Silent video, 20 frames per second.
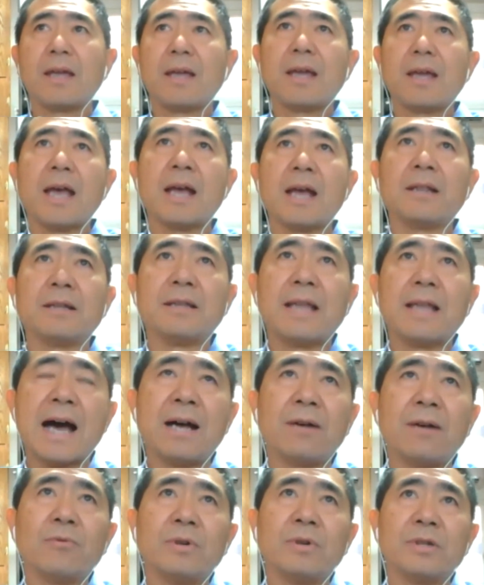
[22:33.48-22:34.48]
And
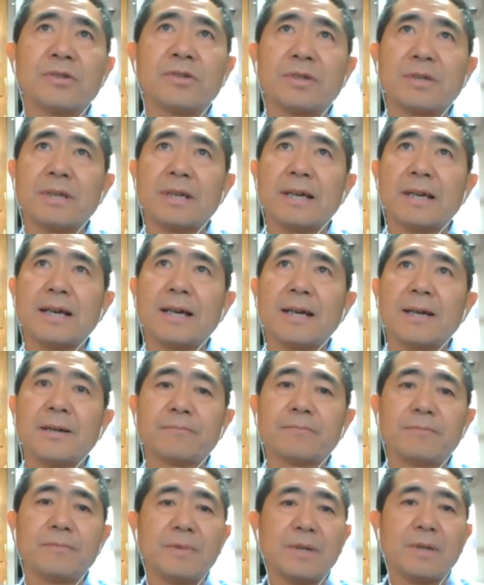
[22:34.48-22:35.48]
that was,
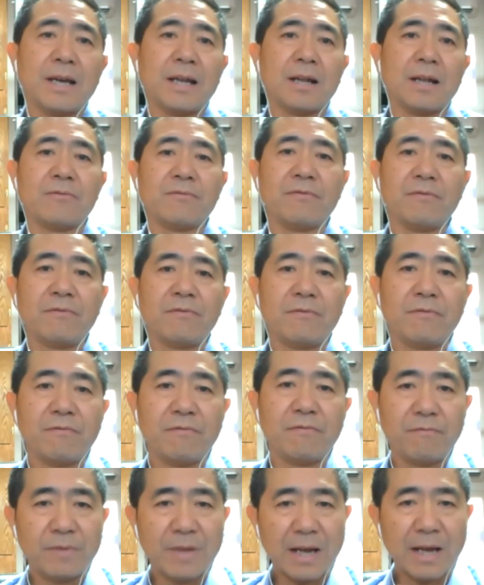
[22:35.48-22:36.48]

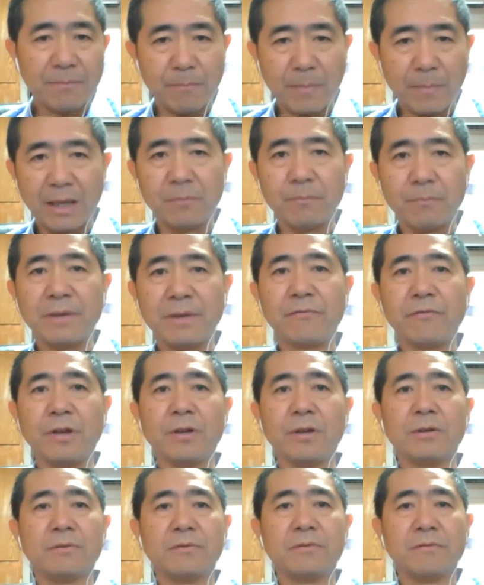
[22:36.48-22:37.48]
that made me
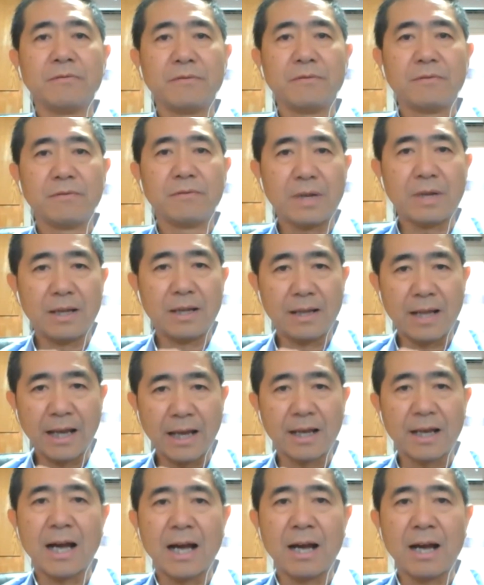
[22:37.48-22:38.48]
feel
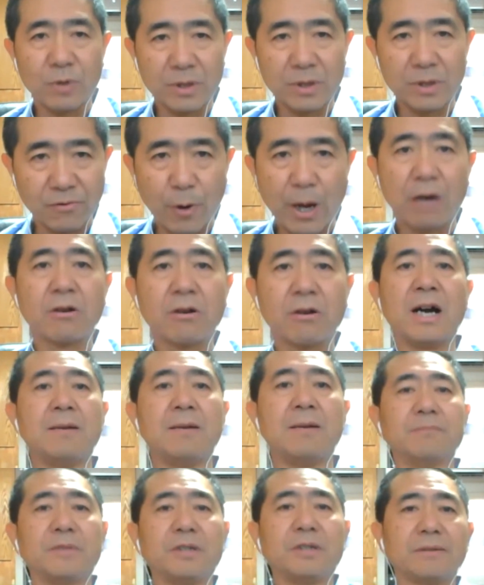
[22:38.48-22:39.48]
like I was
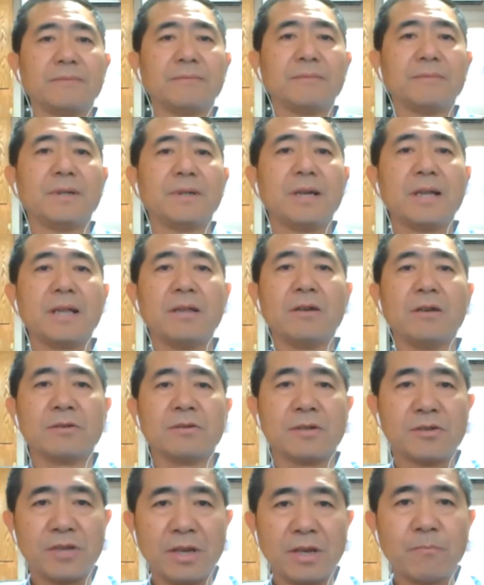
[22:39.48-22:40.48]
welcomed.
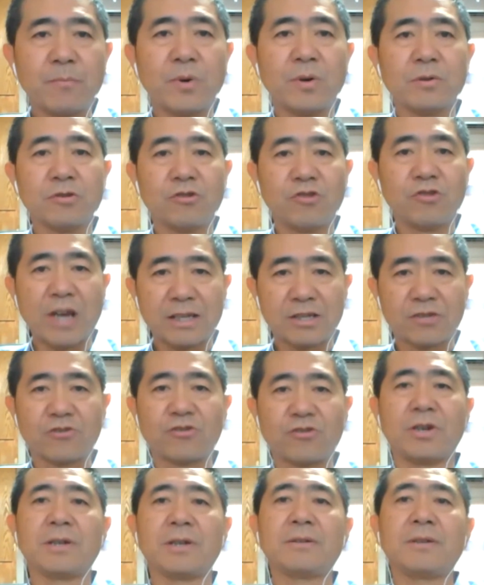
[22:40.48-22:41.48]
Those simple
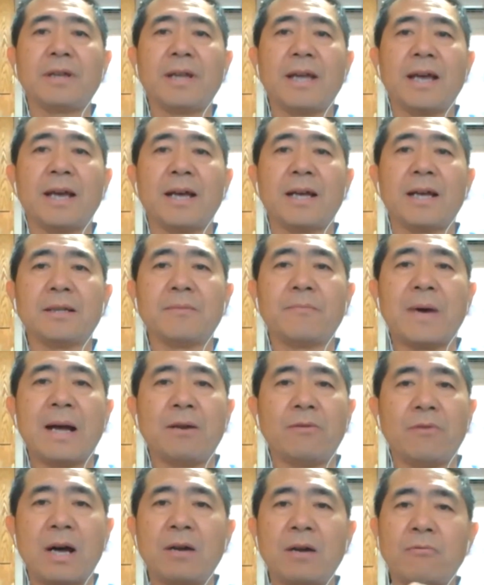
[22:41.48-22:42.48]
gestures, and
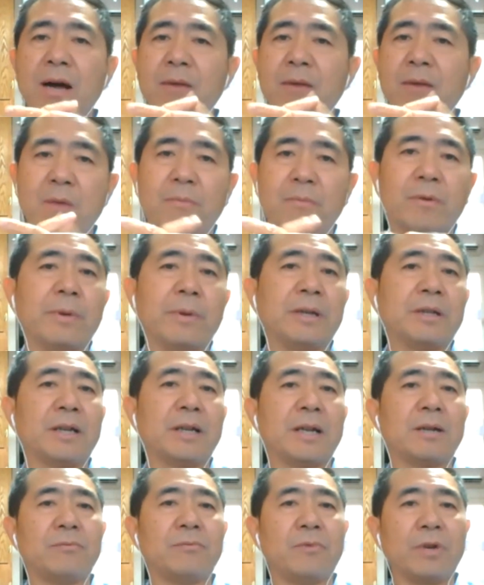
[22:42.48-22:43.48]
by Ron probably
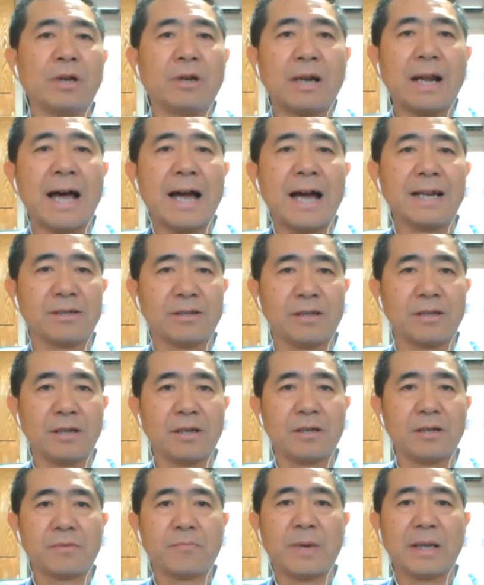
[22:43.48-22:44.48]
didn't realize
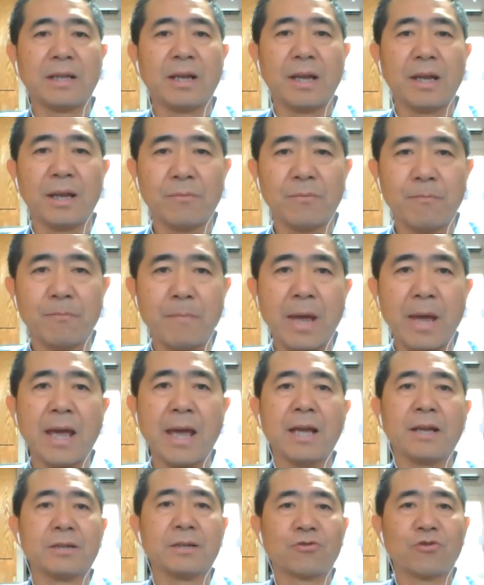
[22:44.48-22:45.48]
this, but it
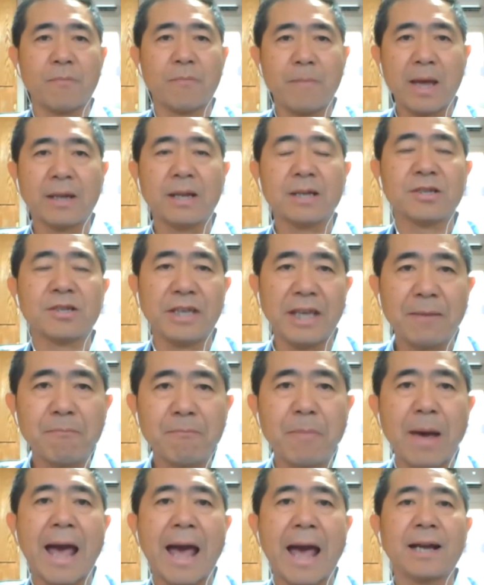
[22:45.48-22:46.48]
made a tremendous
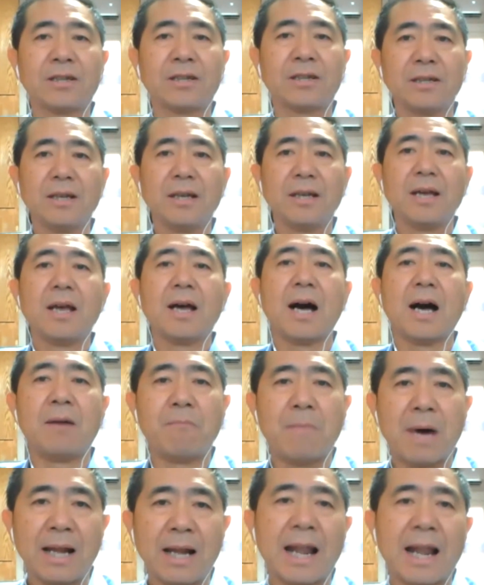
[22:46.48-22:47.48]
impact
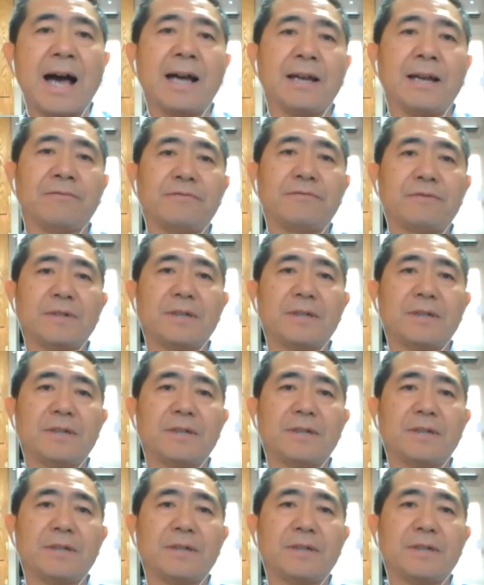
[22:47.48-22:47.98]
on my life.